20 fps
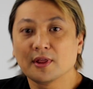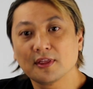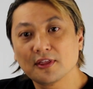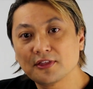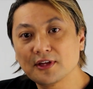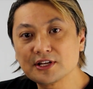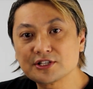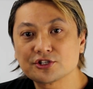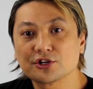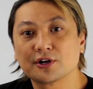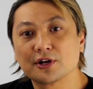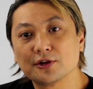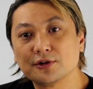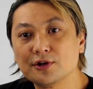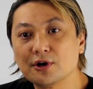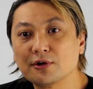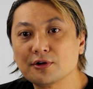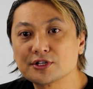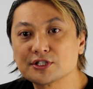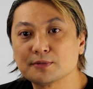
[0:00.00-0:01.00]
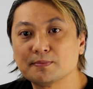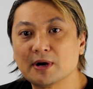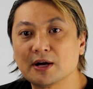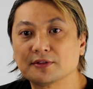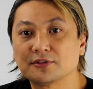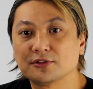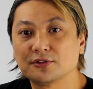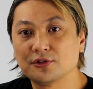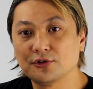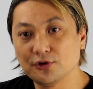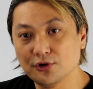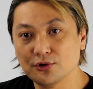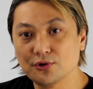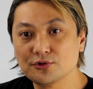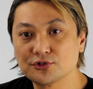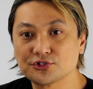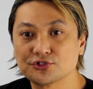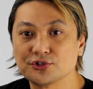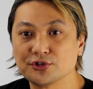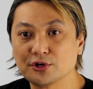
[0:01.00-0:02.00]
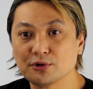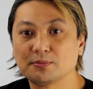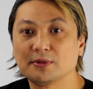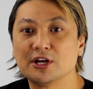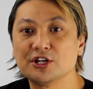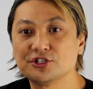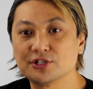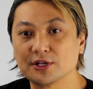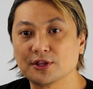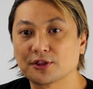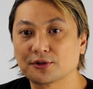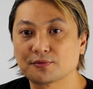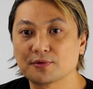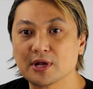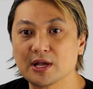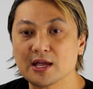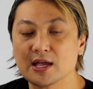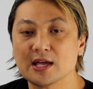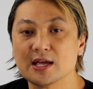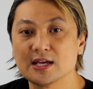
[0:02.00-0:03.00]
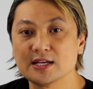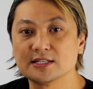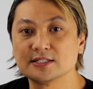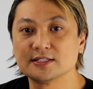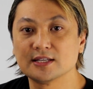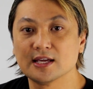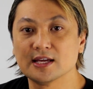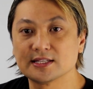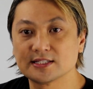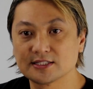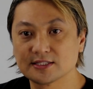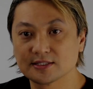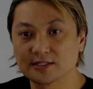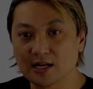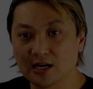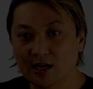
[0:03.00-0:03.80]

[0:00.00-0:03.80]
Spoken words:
of the things you're going to notice about the new StudioBLADE Gen 3 is its